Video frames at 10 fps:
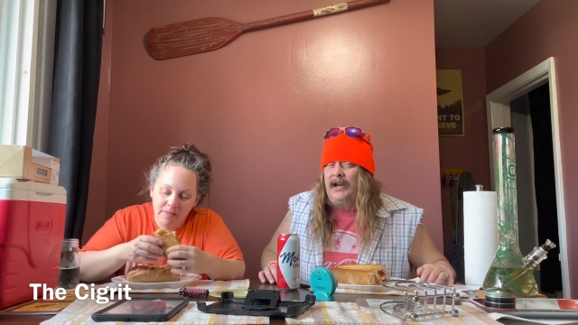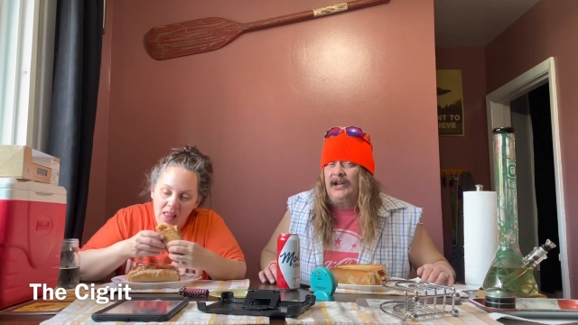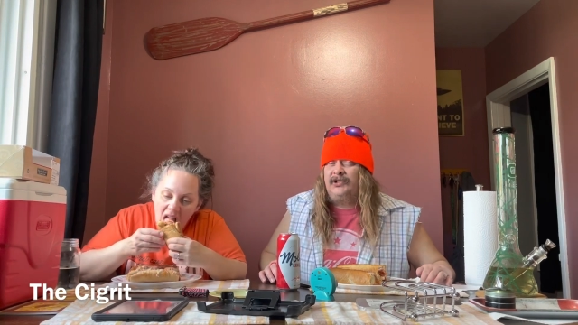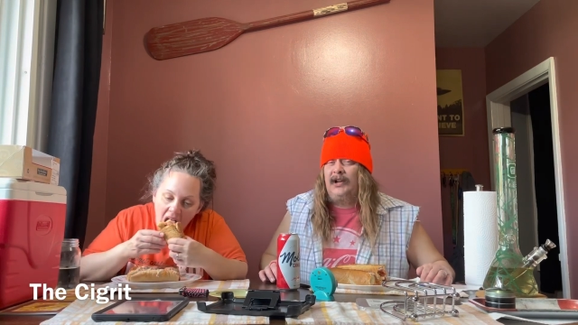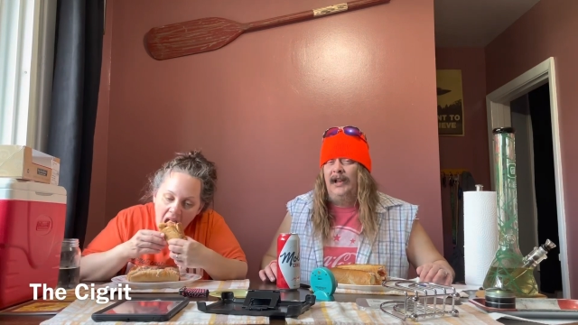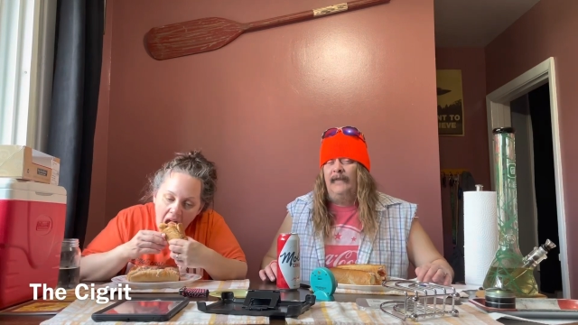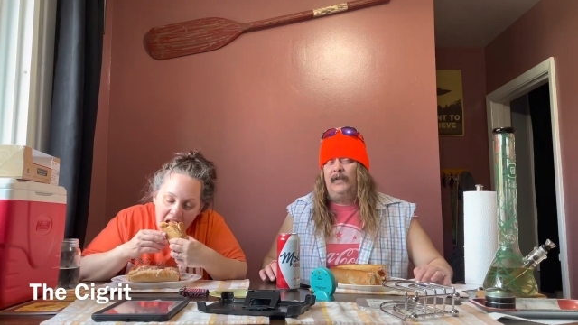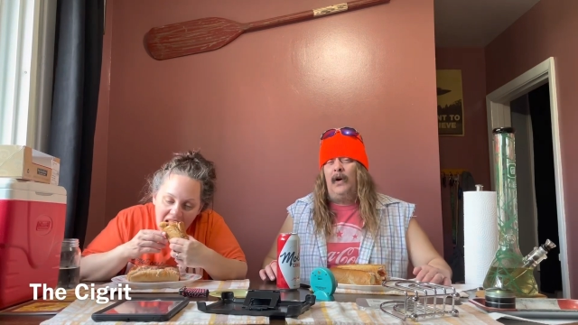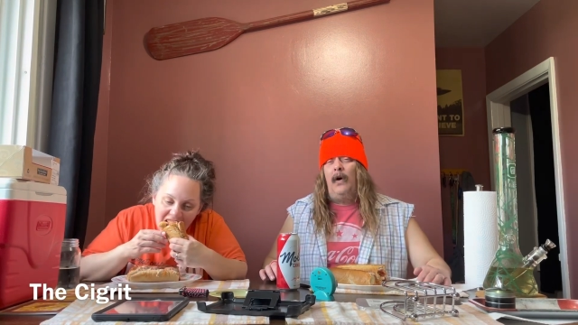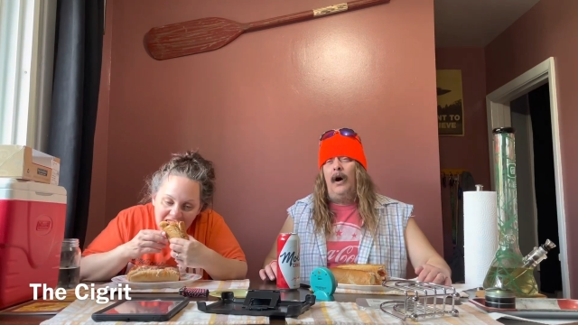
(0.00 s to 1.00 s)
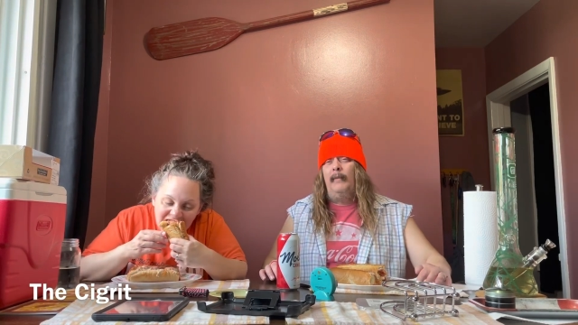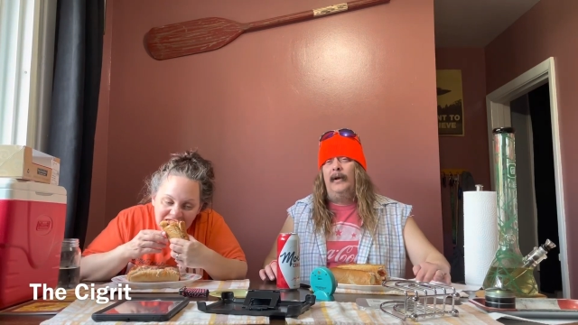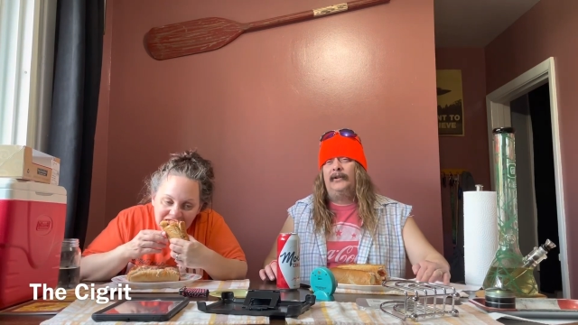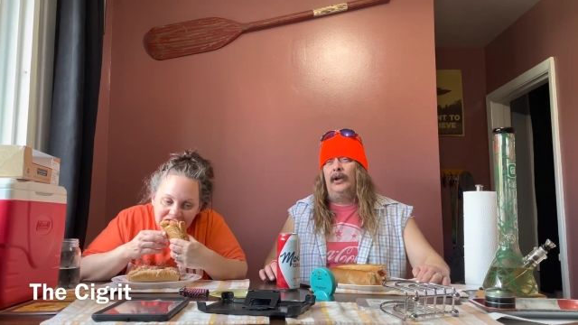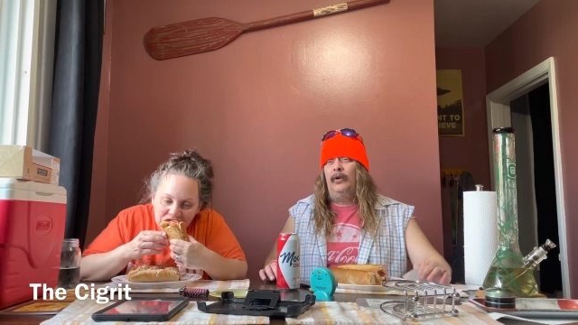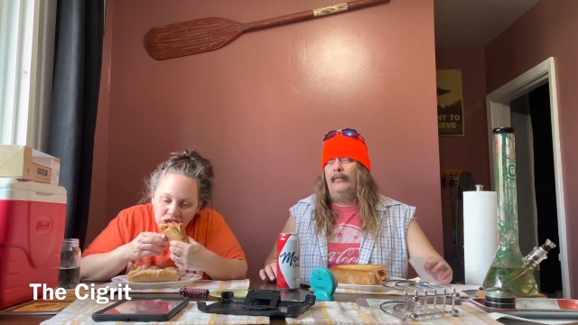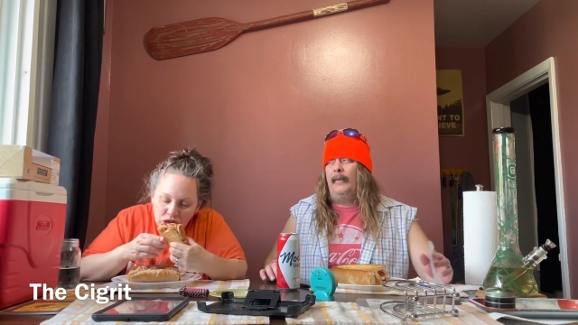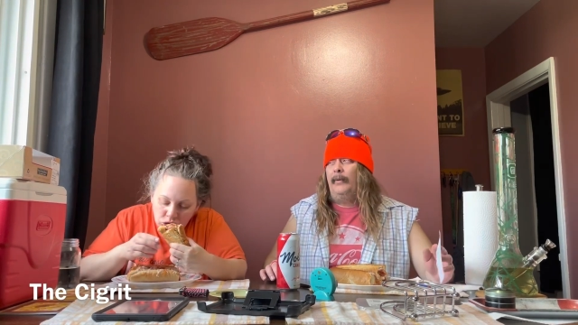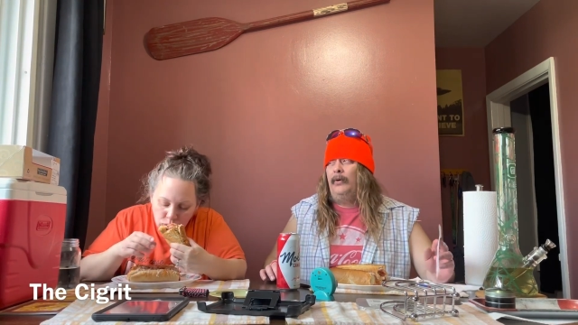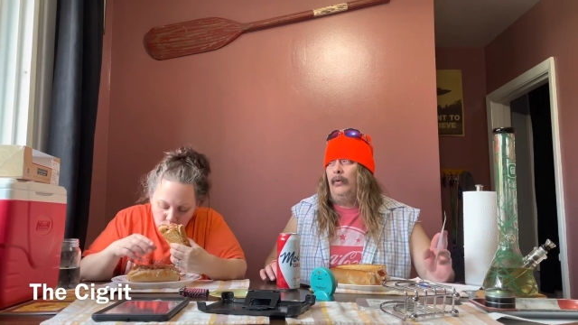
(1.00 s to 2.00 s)
Speaker 1: yesterday left a comment. I don't
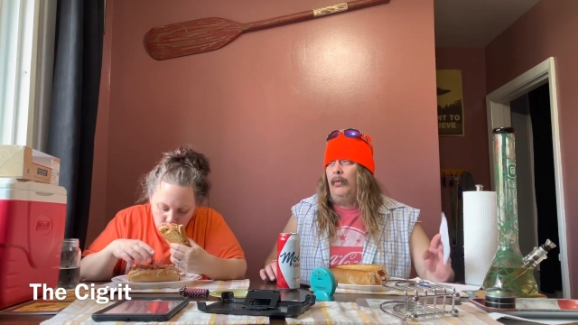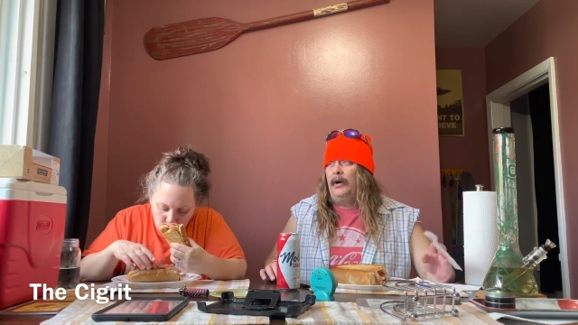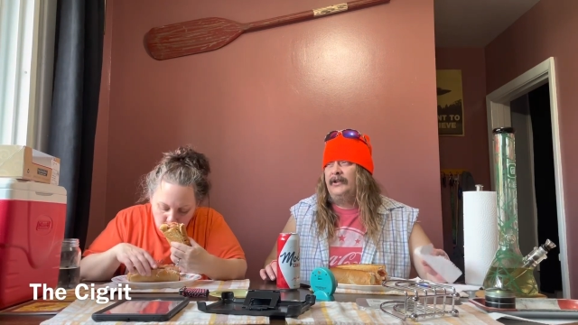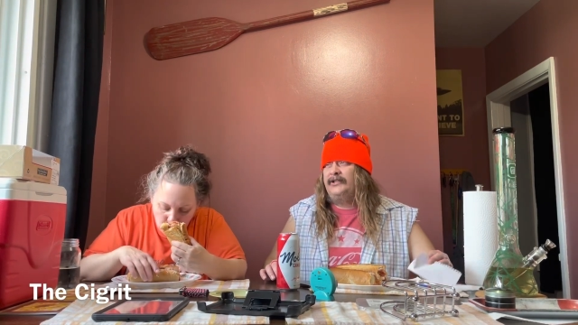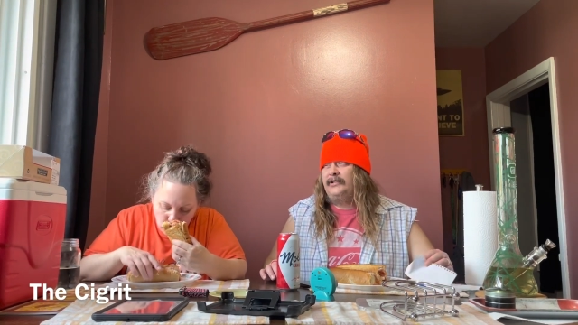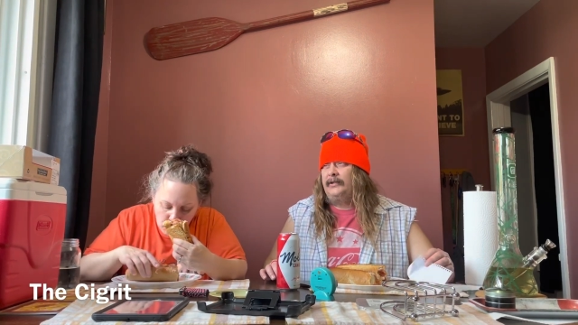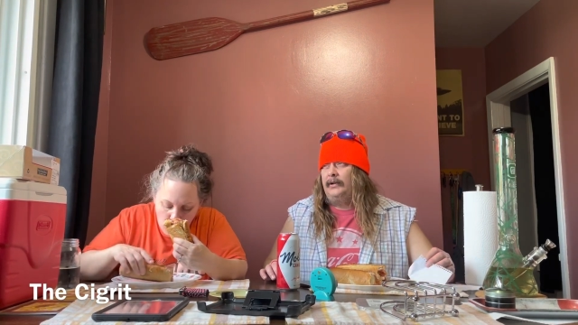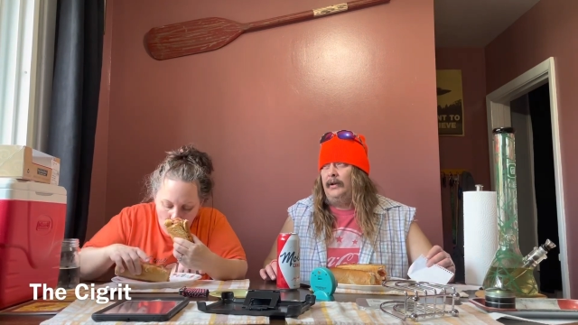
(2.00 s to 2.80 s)
remember who it was.